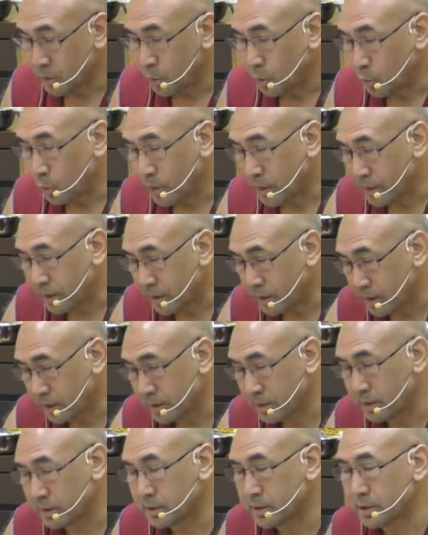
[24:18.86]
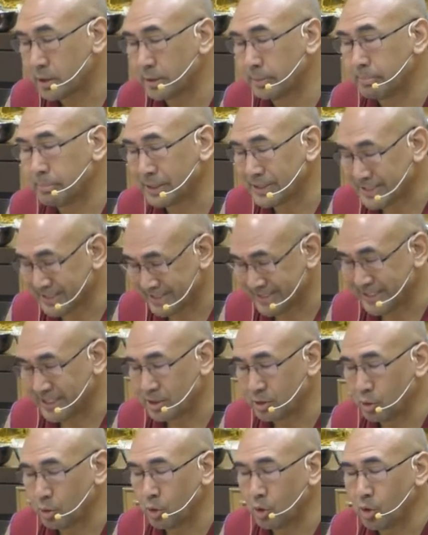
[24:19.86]
What are the three
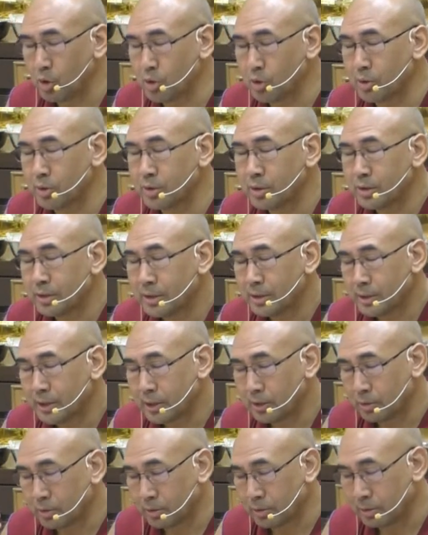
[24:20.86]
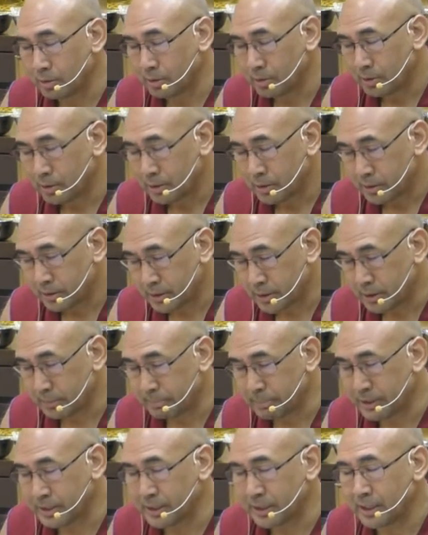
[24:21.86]
basket or, you know,
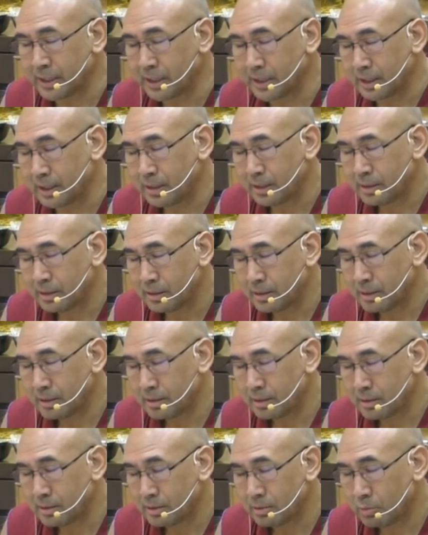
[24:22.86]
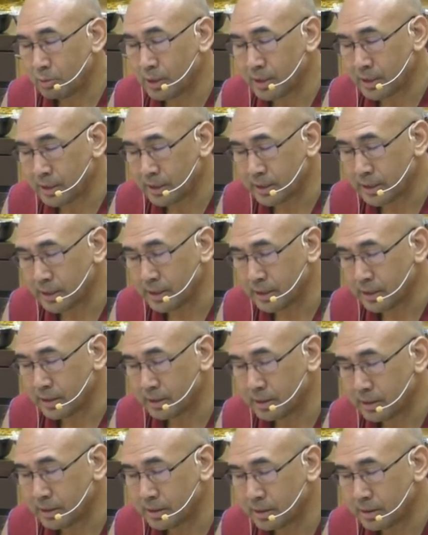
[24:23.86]
Tripitika? What are they?
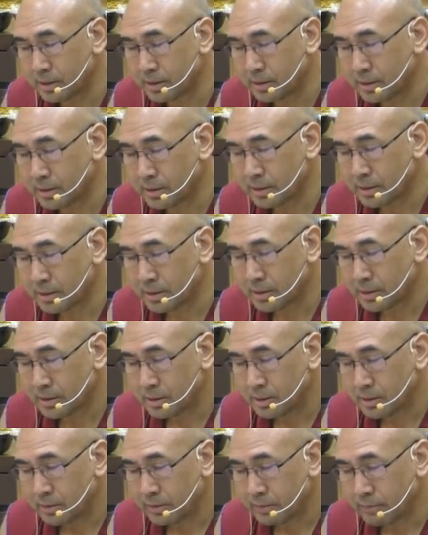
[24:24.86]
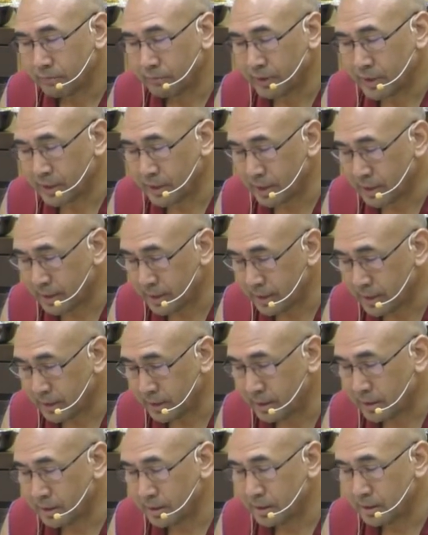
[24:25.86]

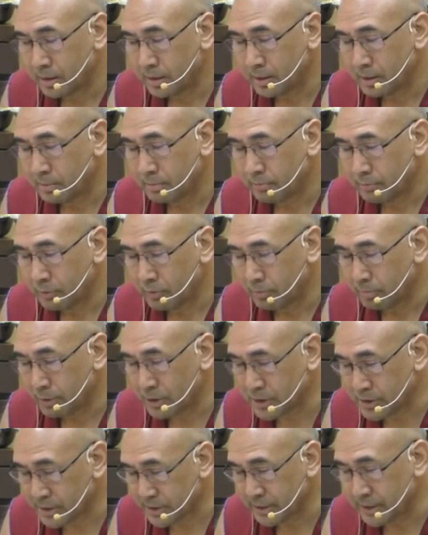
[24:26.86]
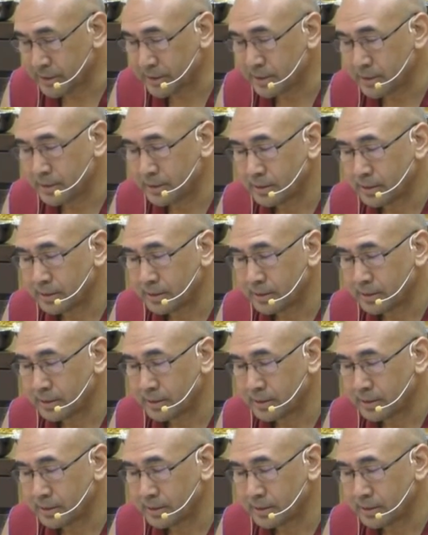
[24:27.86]
Vinaya basket,